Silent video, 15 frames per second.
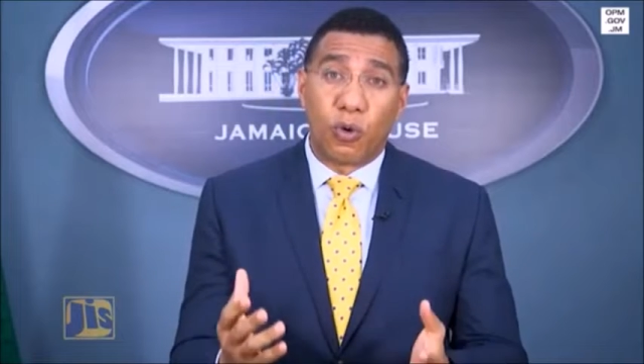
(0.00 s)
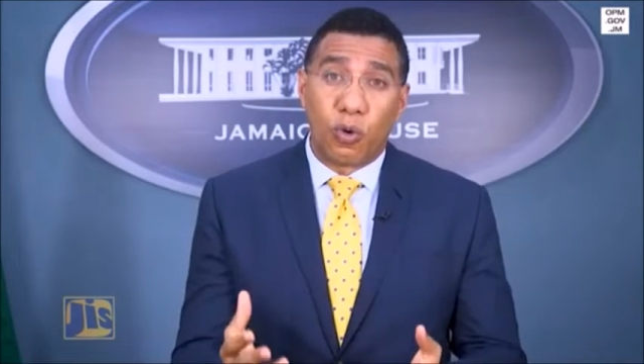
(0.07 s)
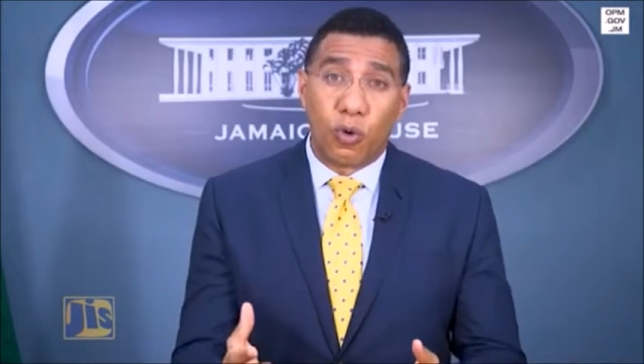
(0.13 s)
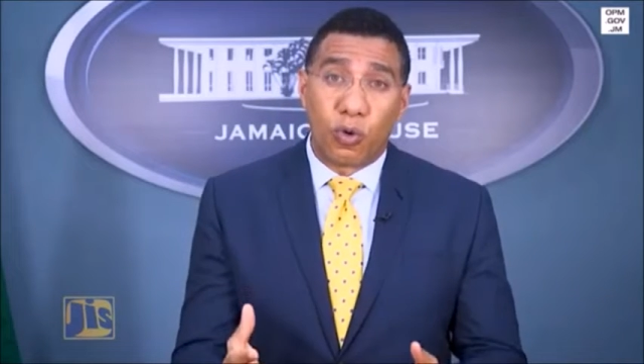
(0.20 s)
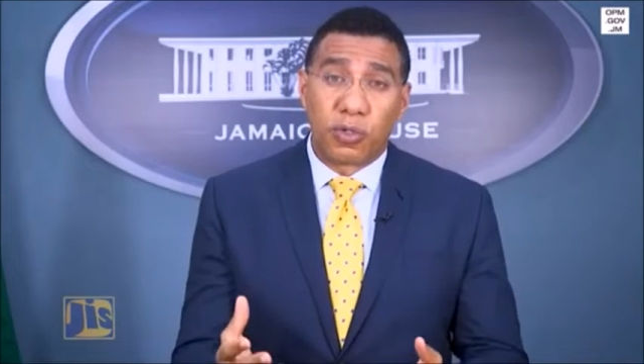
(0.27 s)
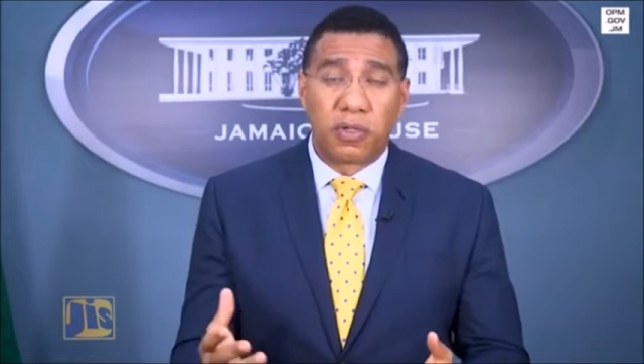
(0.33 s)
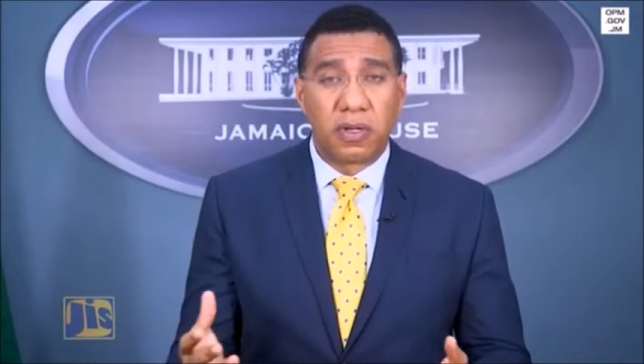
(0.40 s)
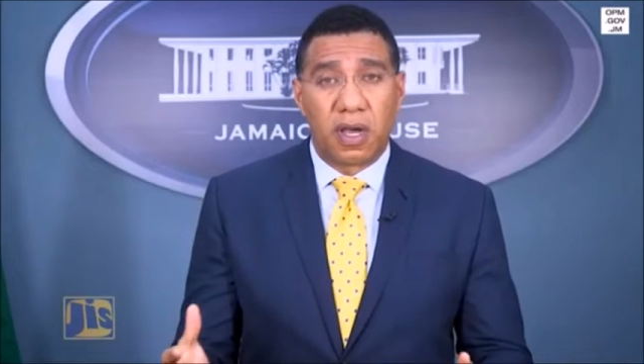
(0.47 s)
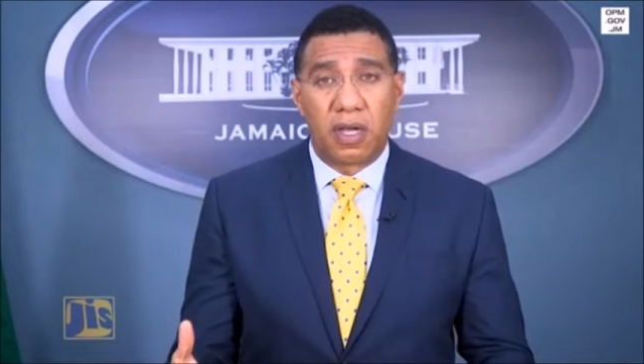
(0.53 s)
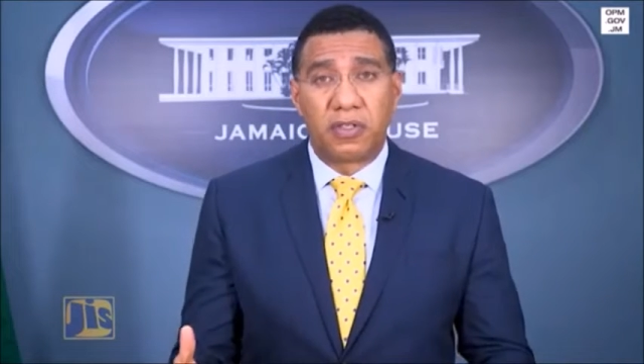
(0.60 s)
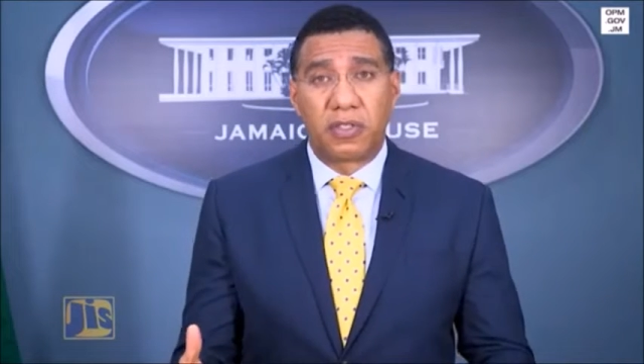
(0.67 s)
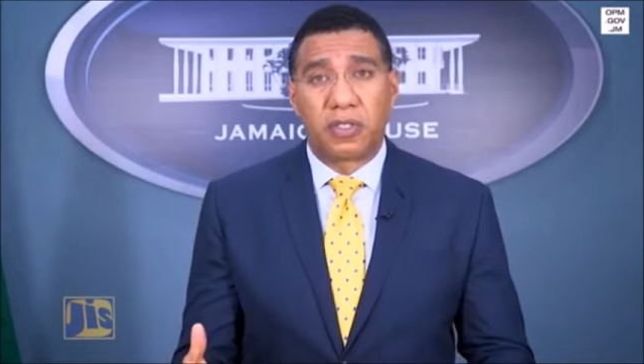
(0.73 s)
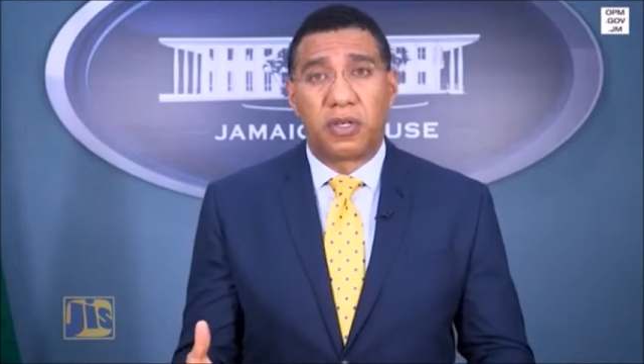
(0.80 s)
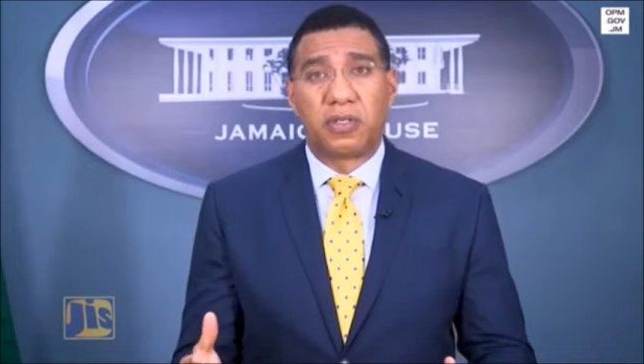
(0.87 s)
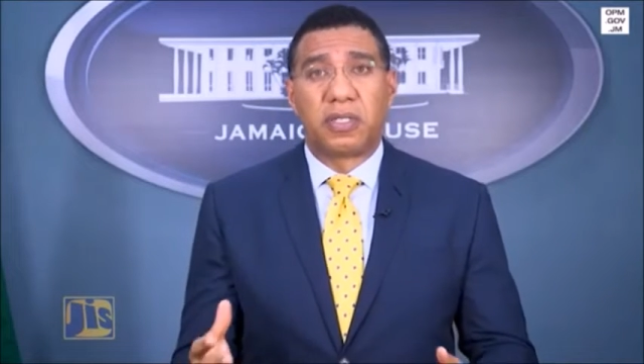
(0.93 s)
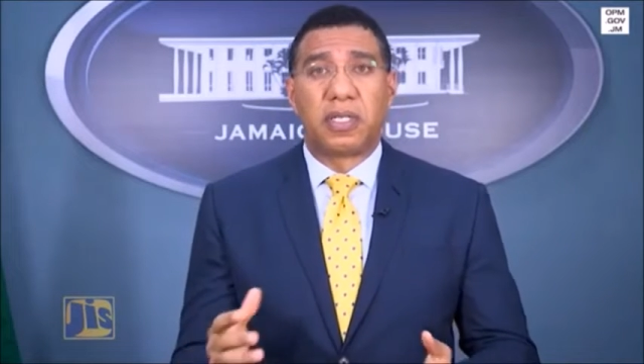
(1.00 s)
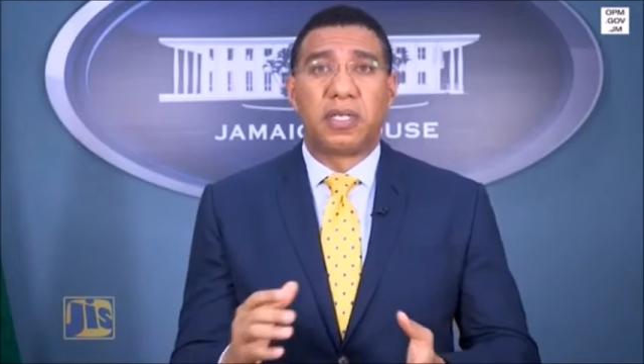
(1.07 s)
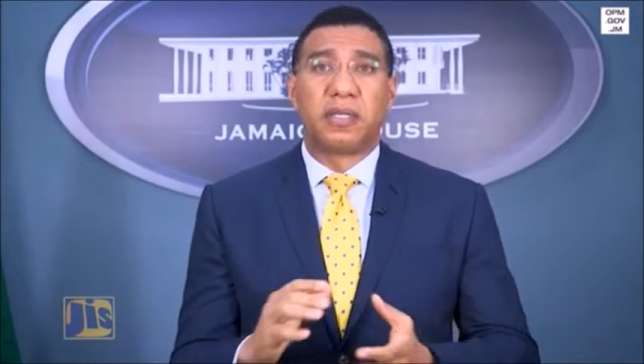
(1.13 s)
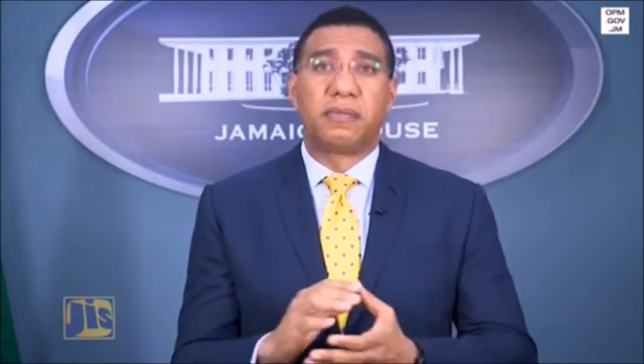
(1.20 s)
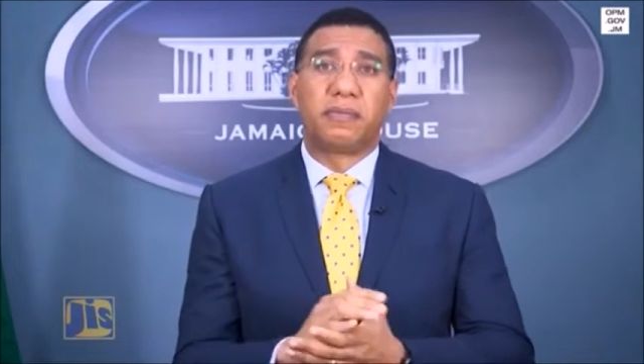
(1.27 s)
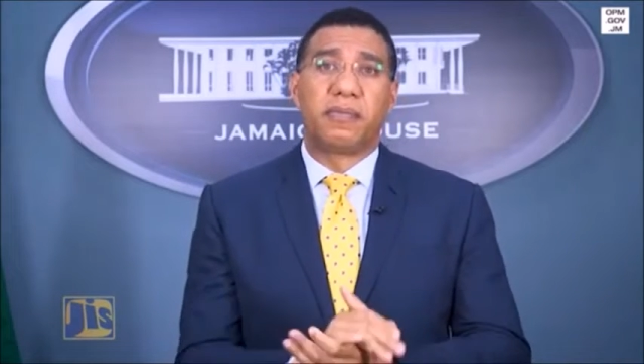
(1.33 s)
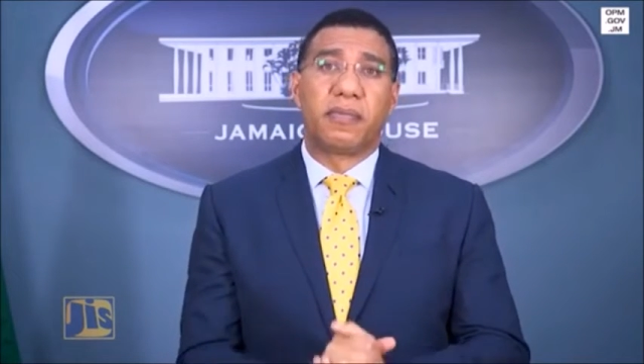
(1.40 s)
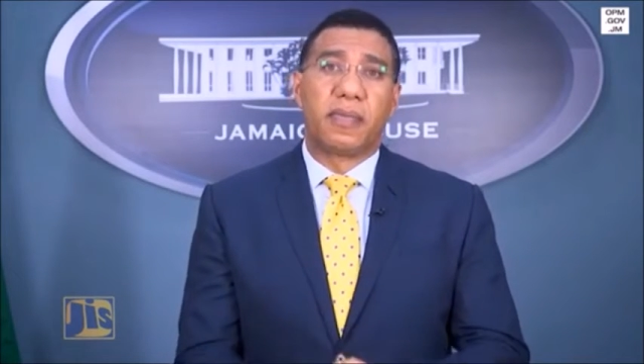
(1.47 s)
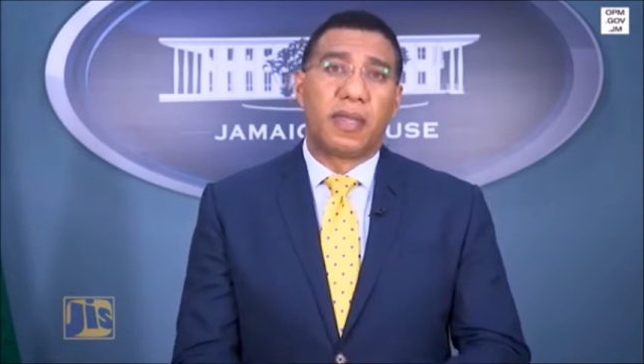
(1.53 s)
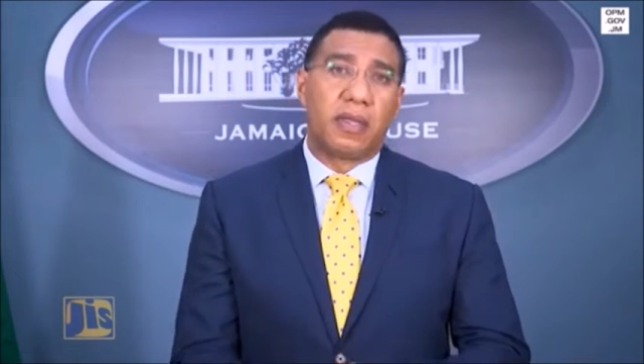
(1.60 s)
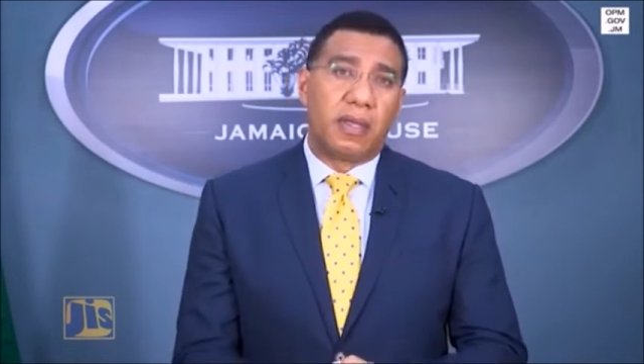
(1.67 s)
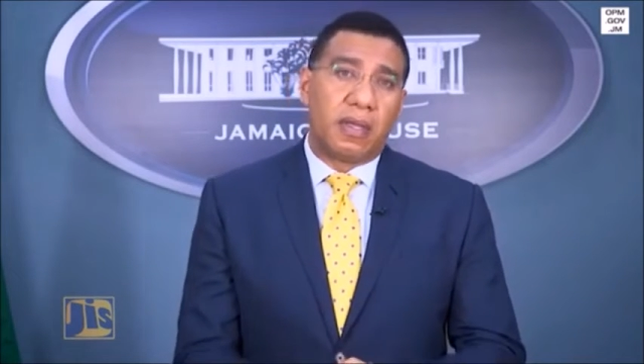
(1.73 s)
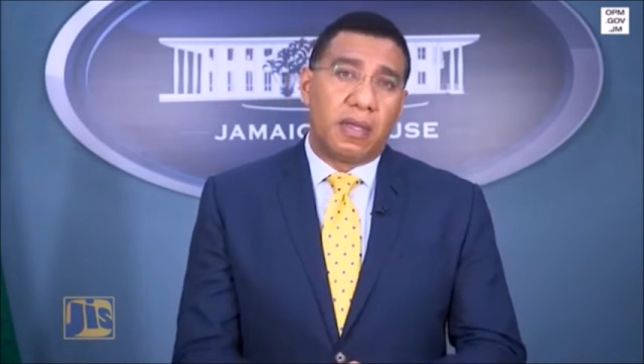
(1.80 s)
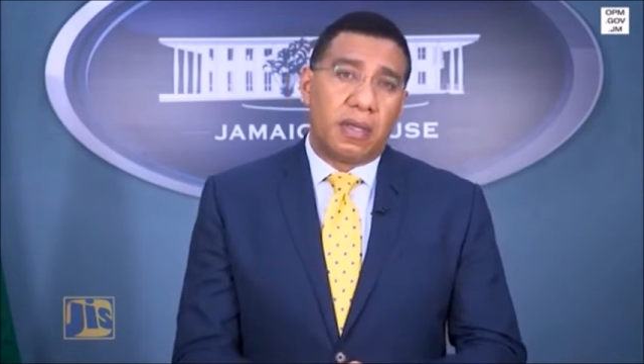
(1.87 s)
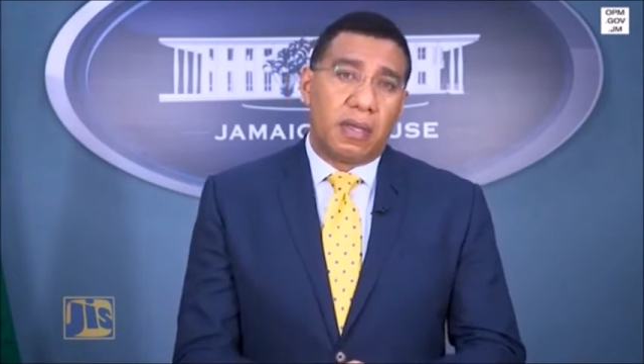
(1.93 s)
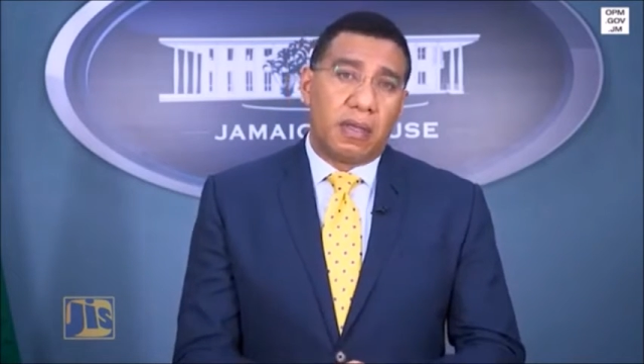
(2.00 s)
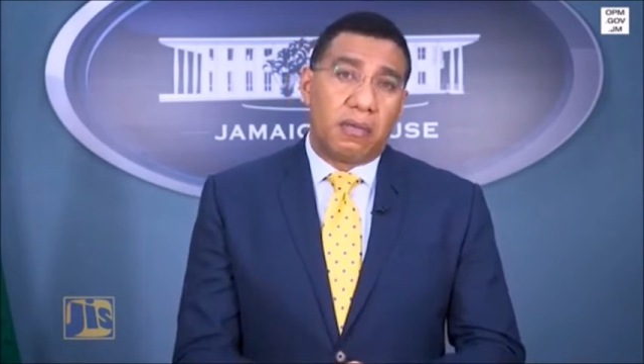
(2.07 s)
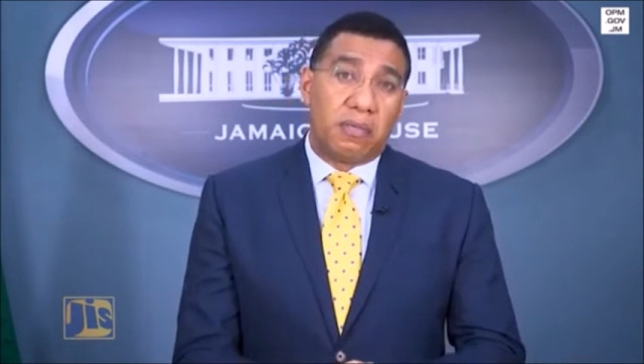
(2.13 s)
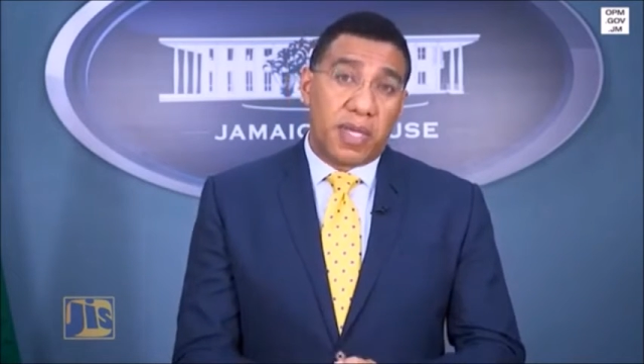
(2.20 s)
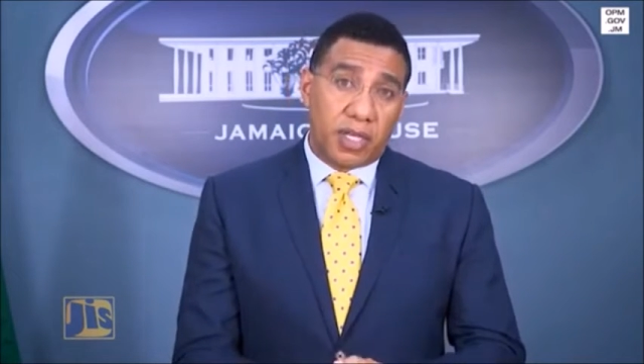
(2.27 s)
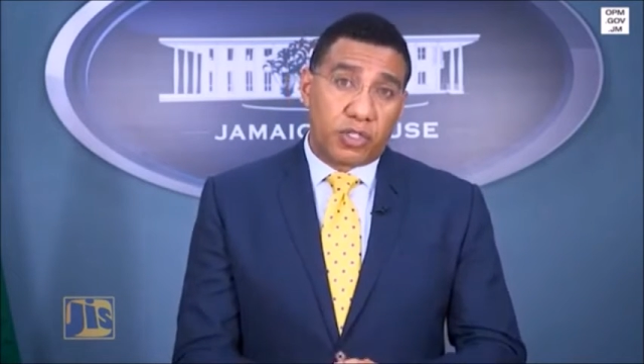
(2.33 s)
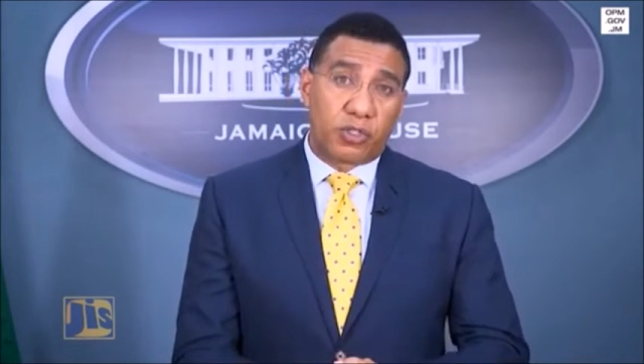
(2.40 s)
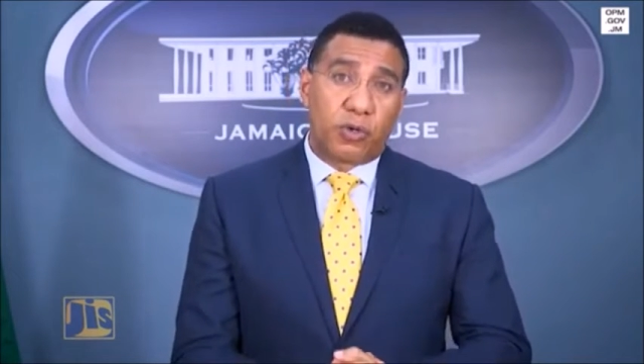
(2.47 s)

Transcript: populace. Now,